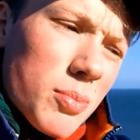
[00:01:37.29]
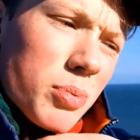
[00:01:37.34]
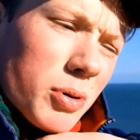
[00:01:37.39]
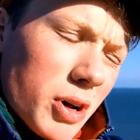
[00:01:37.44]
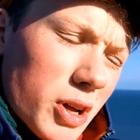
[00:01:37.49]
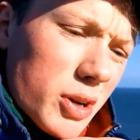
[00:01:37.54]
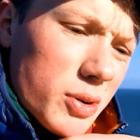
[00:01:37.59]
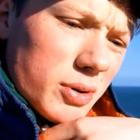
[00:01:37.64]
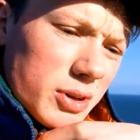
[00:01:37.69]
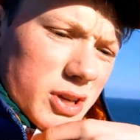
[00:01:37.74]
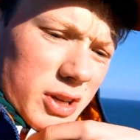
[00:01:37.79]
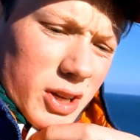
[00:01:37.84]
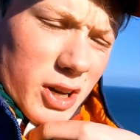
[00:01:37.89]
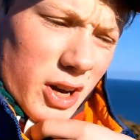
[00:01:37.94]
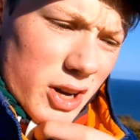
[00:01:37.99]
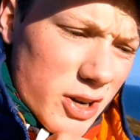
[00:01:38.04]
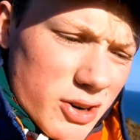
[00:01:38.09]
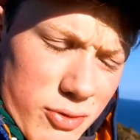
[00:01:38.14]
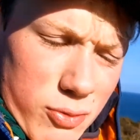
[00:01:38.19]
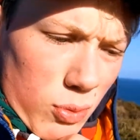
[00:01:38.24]
but we can
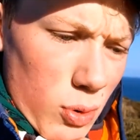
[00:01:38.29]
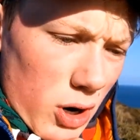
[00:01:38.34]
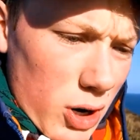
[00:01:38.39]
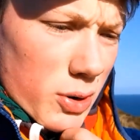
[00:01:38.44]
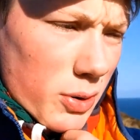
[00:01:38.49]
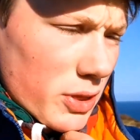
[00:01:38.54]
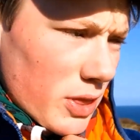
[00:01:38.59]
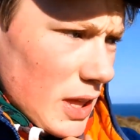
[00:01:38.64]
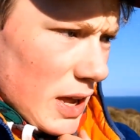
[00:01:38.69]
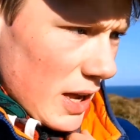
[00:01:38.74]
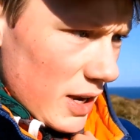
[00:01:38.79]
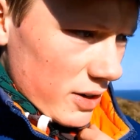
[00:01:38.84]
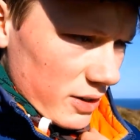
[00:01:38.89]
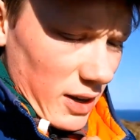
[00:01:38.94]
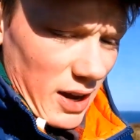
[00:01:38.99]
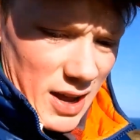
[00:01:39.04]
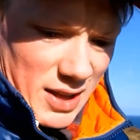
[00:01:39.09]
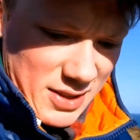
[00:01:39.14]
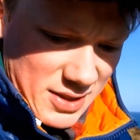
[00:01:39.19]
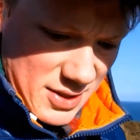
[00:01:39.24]
kind of work with that
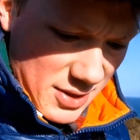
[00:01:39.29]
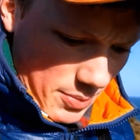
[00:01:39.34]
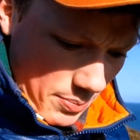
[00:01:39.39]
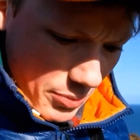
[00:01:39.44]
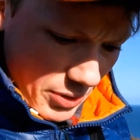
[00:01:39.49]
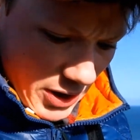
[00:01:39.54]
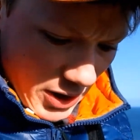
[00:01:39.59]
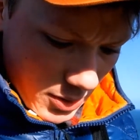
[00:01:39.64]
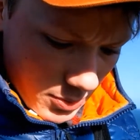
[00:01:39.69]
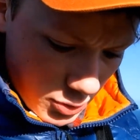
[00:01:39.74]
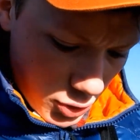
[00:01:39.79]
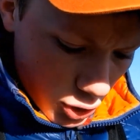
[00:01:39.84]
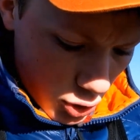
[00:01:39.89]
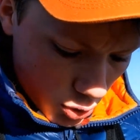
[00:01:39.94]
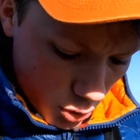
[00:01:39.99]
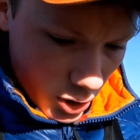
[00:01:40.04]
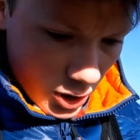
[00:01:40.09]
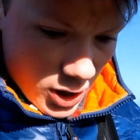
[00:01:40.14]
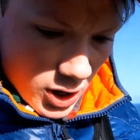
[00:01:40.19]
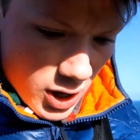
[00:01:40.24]
and get something, I'm
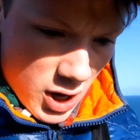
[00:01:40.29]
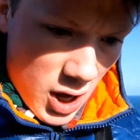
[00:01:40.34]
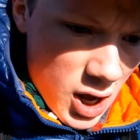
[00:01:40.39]
sure.